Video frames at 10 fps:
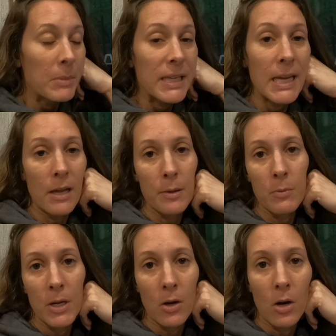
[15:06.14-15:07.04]
But
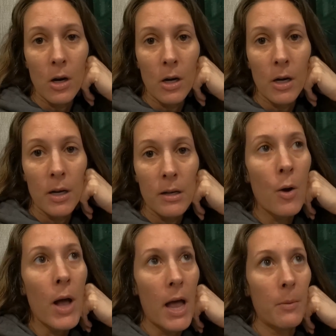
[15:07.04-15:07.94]
yes, we are
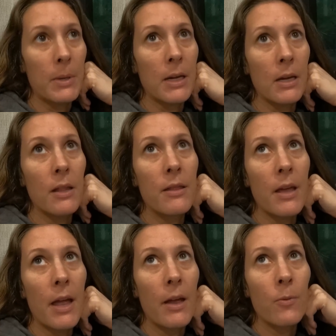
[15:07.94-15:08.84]
so happy
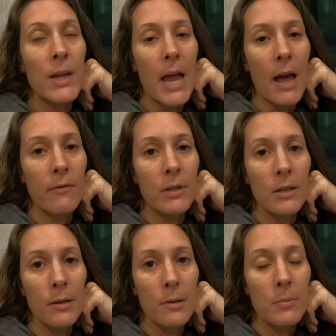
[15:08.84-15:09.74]
that we have
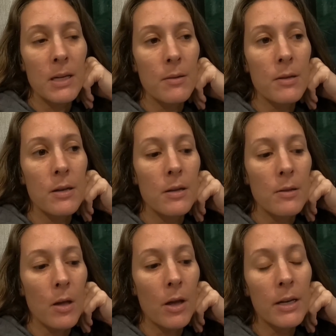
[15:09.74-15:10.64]
this because it
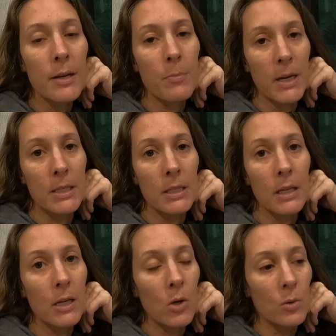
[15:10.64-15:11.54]
is
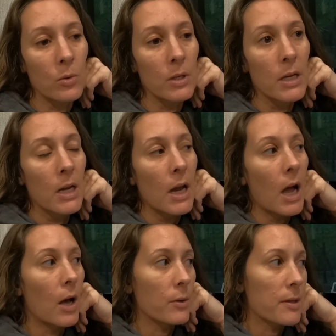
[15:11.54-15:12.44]
unexpectedly cold
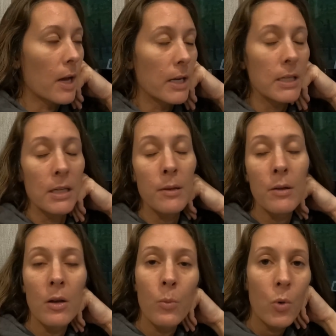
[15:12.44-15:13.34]
outside. It
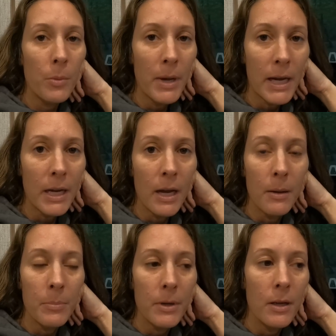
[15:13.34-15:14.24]
is gonna warm back
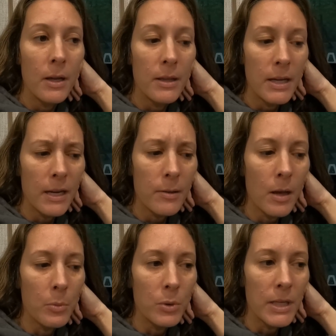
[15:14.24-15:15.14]
up in the next
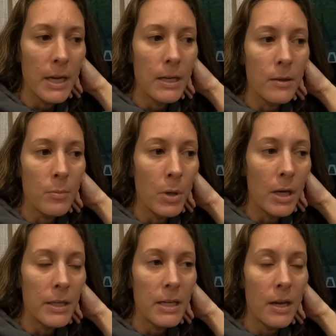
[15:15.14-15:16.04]
couple of days,
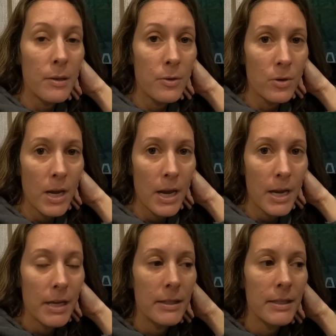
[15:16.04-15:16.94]
but
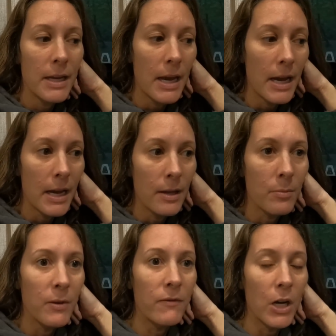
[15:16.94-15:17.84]
yesterday and today
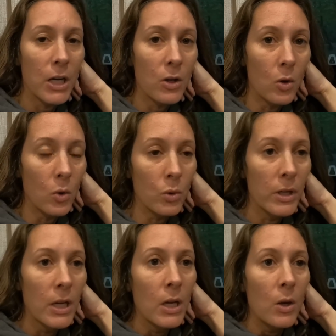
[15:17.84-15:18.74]
has been very cold.